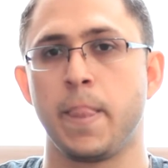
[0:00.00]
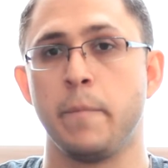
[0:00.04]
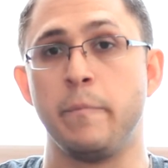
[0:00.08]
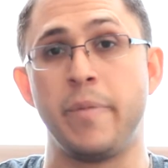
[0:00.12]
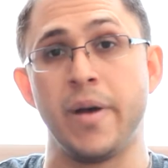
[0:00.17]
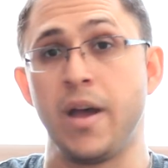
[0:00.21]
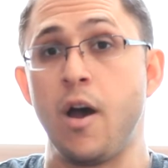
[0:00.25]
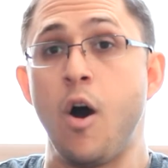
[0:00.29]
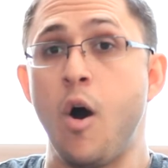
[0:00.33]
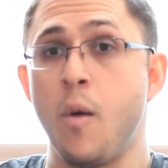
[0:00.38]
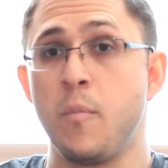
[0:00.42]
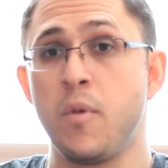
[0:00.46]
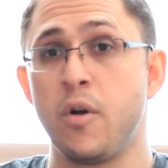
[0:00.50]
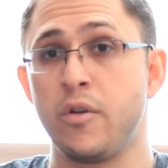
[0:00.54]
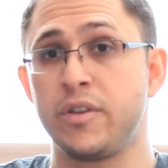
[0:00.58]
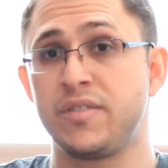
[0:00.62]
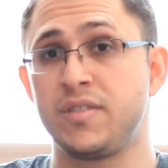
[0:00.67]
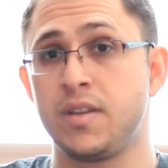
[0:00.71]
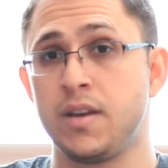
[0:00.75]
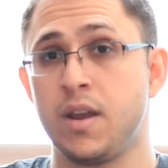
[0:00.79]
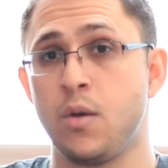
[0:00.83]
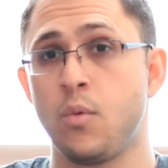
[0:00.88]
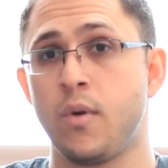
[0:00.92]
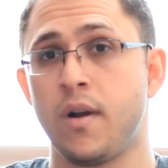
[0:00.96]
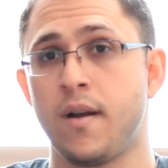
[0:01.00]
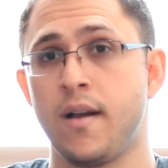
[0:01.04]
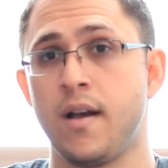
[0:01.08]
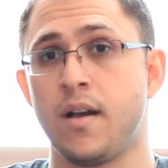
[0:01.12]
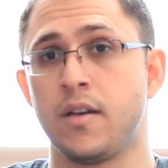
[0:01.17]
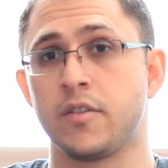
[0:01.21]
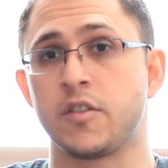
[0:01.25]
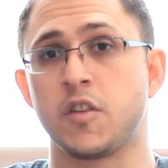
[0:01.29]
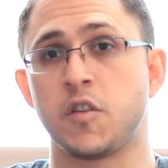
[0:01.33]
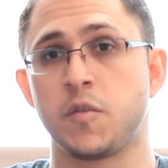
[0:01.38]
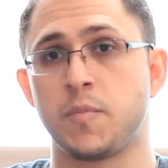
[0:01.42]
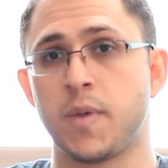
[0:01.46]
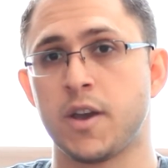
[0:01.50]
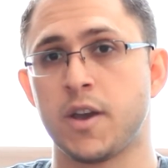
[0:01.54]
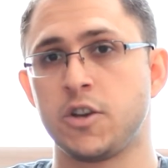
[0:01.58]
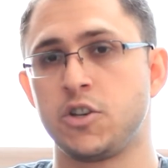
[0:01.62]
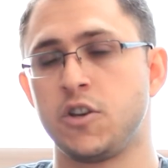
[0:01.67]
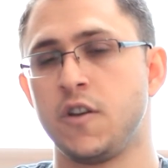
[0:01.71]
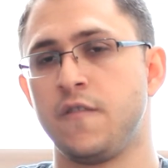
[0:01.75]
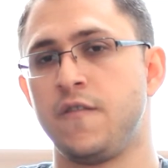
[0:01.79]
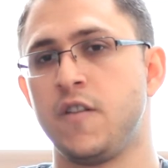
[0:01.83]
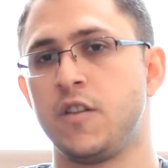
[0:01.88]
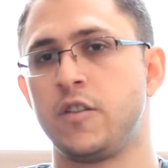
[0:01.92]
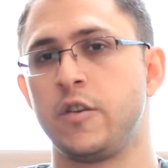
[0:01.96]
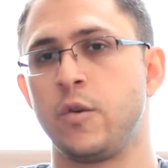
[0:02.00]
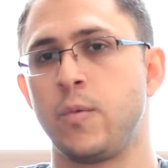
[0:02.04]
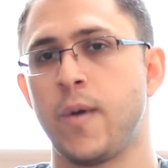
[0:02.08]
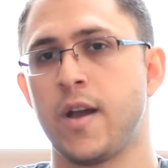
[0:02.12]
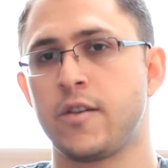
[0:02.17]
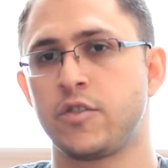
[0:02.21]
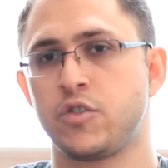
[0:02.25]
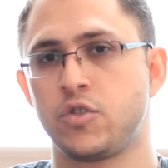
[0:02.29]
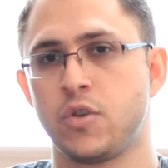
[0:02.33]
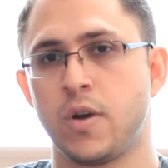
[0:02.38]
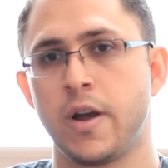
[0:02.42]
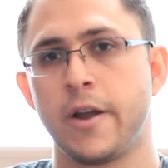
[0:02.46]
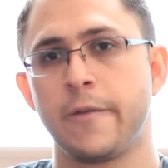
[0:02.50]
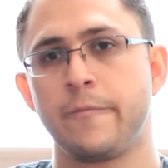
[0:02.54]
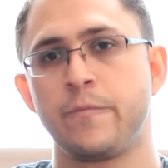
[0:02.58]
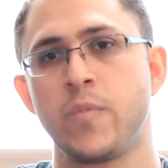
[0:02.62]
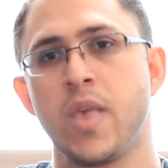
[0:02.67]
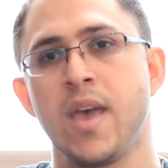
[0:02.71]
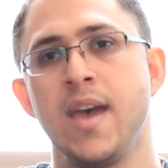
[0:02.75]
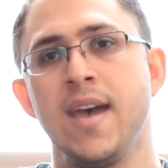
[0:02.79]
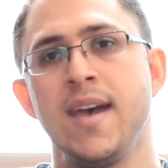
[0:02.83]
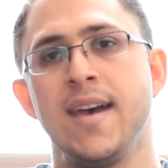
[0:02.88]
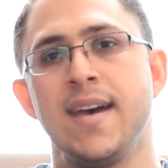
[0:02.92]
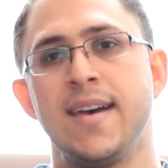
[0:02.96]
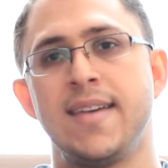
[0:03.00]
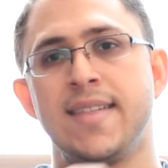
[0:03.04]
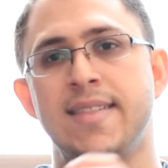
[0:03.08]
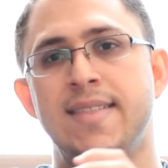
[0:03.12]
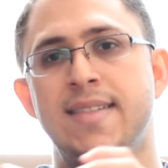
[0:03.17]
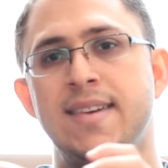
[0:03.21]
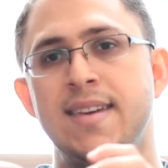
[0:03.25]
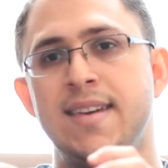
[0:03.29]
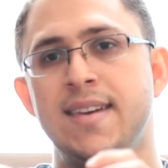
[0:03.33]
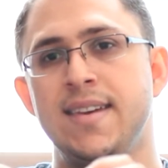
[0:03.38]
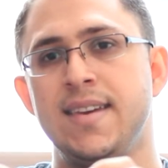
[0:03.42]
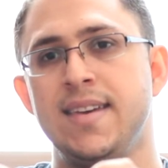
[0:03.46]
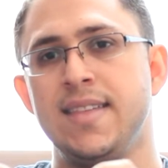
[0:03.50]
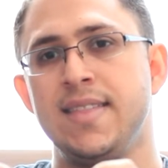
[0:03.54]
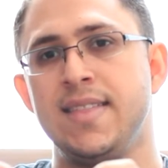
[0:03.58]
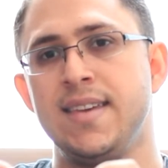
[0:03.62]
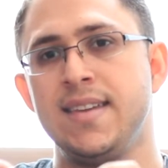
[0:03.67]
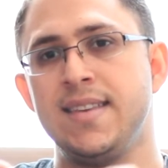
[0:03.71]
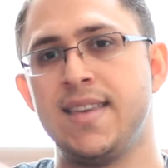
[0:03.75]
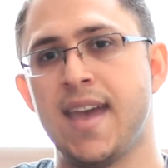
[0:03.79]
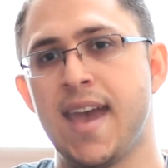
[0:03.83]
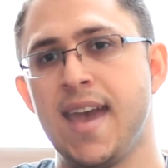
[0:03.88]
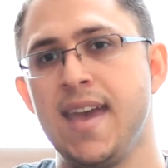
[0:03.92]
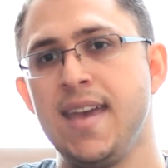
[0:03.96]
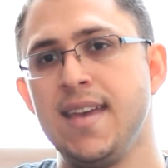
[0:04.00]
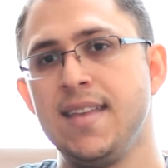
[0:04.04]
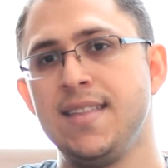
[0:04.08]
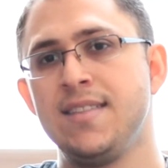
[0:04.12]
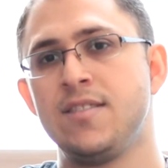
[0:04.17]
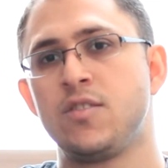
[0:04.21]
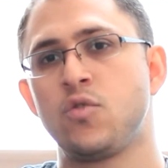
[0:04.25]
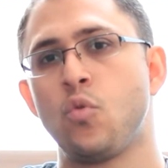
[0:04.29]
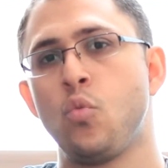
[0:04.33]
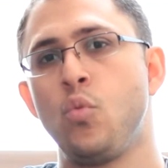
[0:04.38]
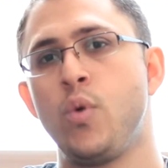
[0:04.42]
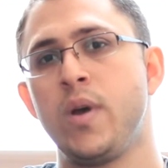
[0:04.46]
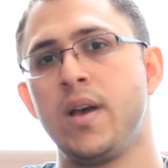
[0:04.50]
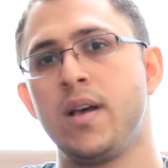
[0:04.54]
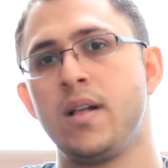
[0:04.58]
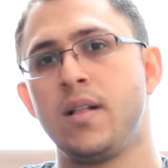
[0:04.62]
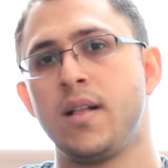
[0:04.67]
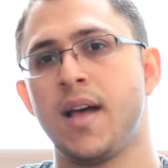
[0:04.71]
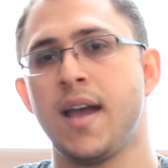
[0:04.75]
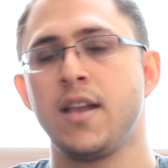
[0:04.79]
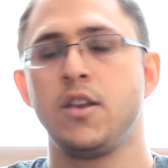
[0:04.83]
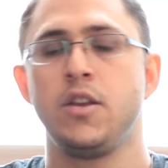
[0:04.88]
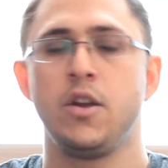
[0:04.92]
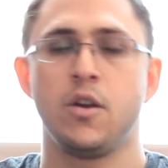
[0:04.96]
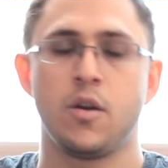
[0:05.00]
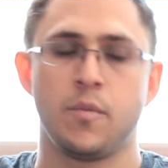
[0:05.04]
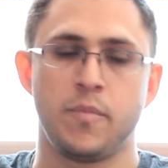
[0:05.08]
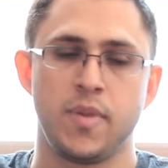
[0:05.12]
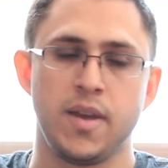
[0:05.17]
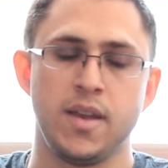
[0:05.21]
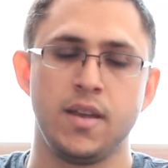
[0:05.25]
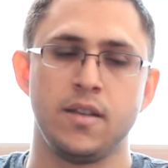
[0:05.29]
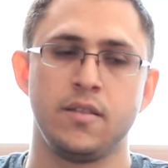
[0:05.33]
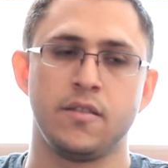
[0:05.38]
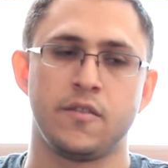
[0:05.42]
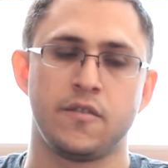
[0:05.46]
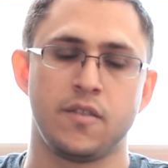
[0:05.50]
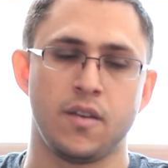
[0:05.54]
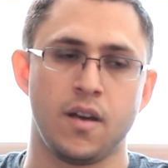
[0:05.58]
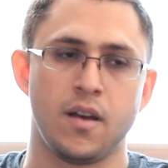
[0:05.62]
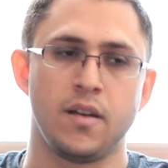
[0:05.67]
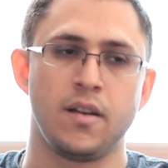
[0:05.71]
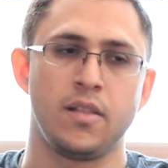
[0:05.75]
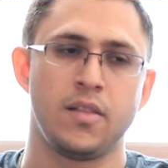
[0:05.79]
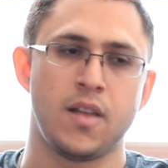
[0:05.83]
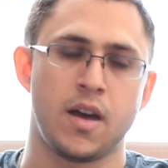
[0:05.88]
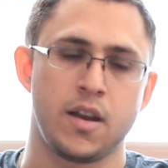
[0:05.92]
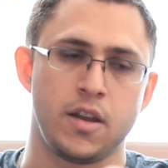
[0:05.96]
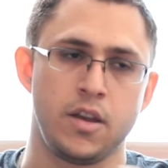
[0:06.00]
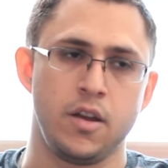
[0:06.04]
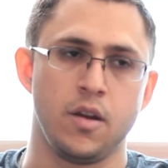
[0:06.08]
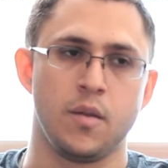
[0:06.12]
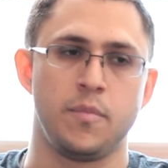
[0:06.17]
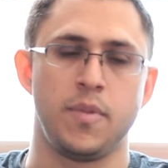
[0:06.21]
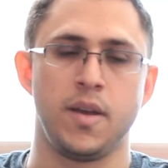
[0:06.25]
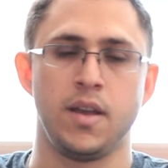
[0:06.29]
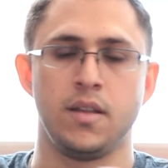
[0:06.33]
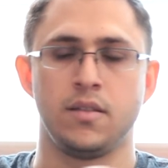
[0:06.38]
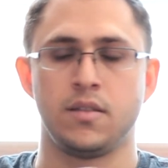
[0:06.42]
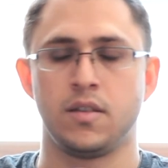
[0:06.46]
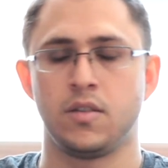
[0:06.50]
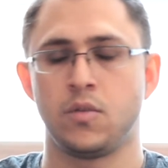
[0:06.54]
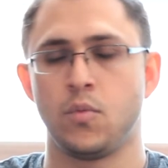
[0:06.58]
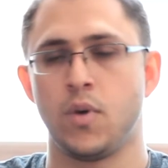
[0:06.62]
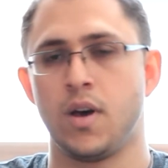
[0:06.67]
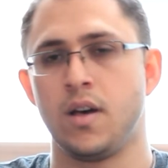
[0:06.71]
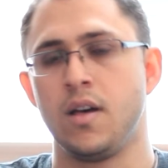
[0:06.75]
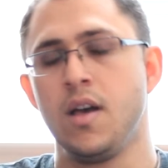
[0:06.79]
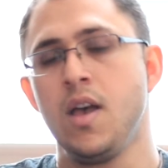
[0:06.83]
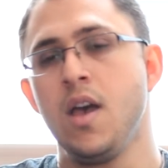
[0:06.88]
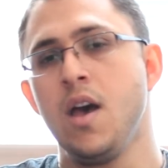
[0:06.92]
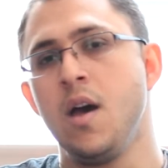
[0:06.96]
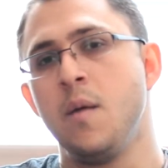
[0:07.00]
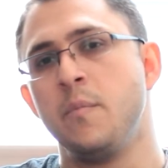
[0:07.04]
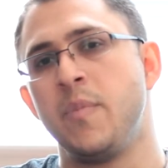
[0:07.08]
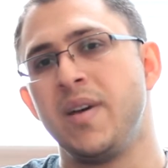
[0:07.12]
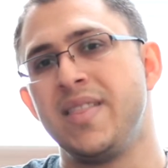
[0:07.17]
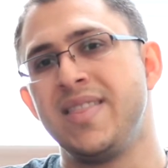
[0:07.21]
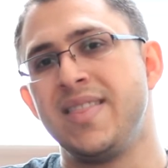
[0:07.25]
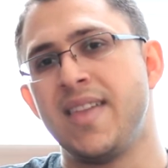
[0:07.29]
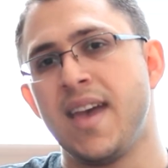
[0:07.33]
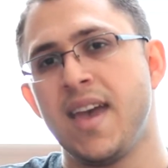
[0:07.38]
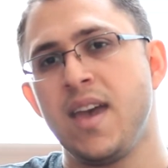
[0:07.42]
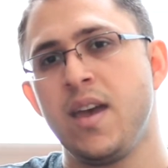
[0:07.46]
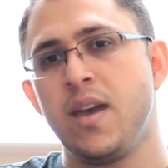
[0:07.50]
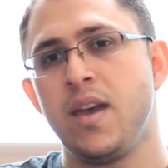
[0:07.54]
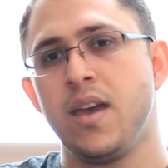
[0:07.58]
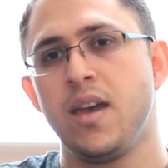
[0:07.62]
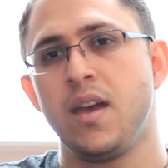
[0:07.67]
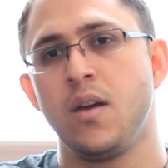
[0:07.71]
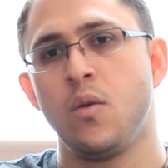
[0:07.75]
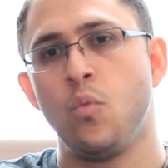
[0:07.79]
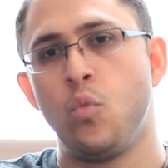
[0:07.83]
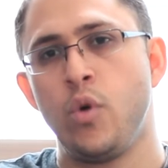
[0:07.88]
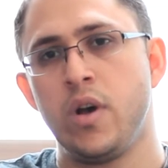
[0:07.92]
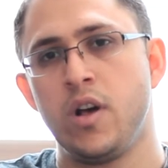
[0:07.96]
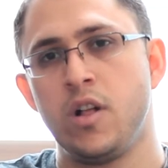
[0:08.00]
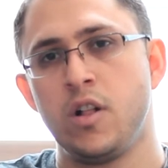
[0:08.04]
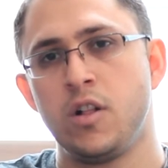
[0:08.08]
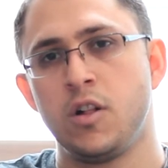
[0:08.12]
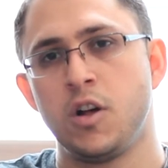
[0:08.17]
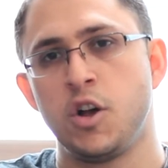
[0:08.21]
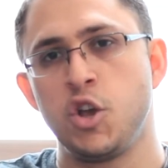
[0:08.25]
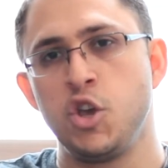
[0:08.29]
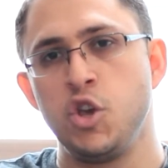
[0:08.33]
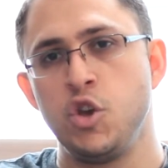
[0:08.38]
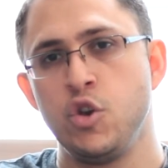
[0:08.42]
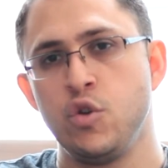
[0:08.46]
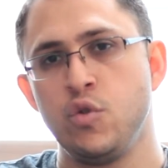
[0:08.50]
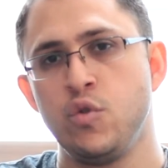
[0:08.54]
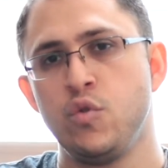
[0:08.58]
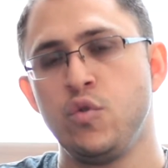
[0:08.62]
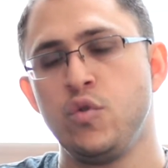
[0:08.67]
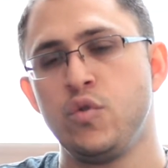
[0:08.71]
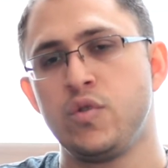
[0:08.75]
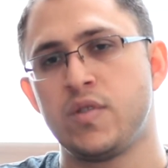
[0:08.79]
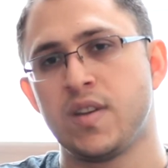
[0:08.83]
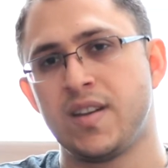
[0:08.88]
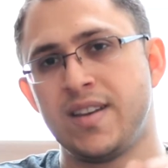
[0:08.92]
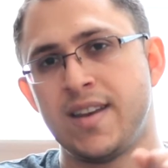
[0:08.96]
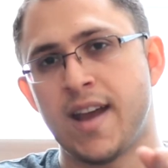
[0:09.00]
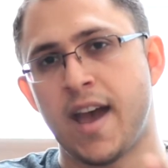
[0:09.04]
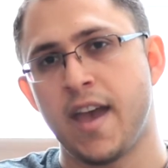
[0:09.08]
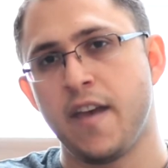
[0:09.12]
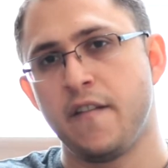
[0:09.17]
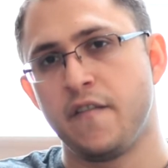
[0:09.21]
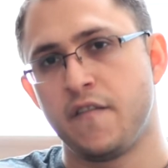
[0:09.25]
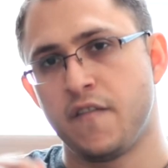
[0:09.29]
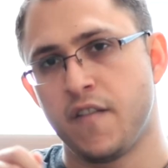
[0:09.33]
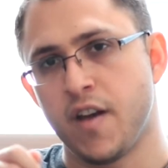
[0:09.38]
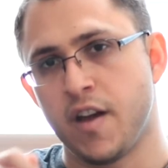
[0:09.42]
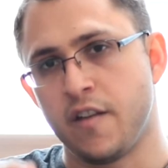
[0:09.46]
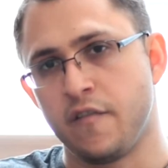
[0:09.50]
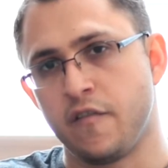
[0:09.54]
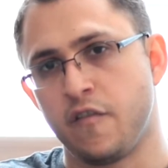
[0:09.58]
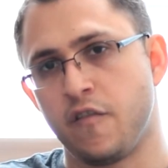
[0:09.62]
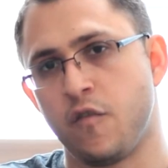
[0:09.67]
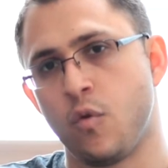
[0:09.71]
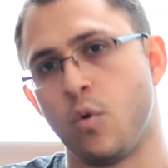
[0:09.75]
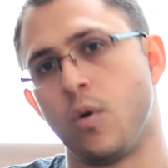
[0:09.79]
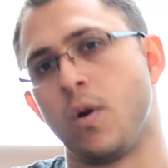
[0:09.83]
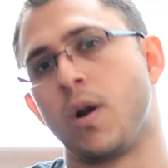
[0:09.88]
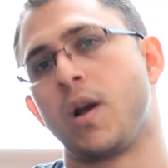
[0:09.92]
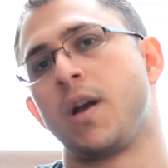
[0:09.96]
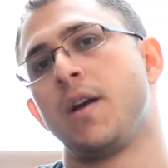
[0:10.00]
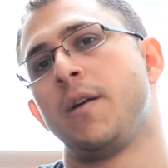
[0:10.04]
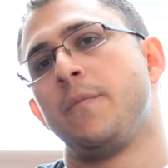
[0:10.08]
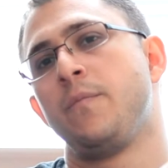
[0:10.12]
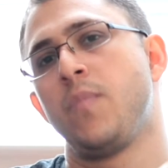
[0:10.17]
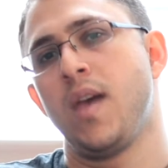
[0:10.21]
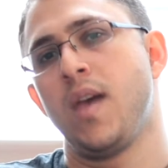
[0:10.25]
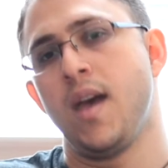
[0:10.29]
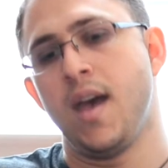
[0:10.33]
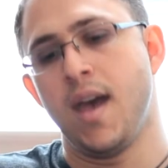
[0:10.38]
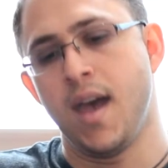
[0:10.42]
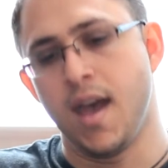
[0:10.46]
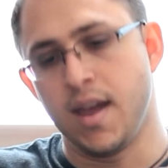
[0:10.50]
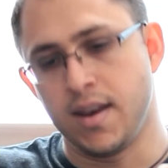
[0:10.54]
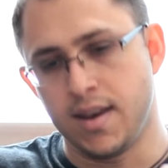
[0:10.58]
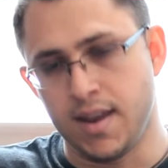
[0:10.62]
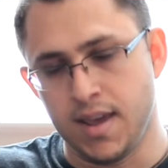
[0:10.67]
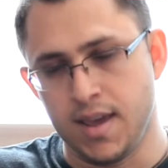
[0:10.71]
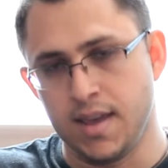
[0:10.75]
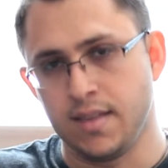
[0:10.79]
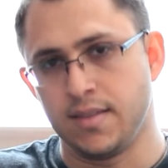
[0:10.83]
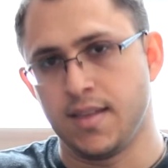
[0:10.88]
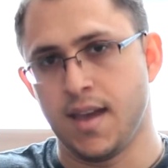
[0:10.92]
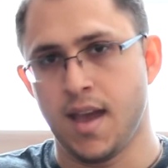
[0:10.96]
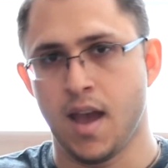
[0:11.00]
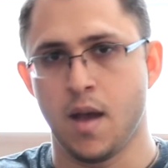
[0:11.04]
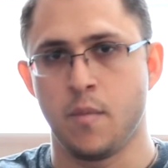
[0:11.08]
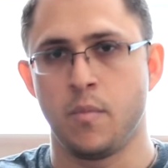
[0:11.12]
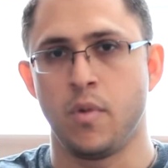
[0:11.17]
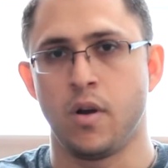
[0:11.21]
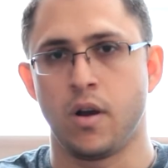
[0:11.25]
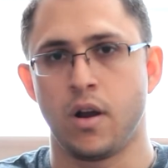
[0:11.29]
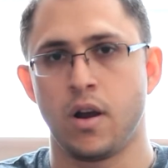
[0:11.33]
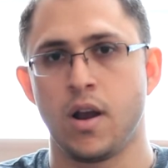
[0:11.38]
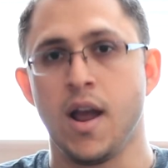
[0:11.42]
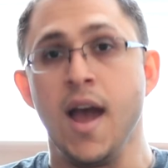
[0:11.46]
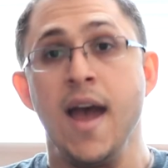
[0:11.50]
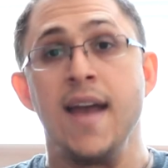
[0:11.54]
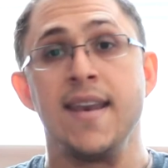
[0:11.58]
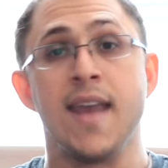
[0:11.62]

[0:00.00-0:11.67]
but almost anywhere else, especially if it's a restaurant, the Danes will, and Europeans, a lot of Europeans as well, but they will use knife and fork and eat the hamburger.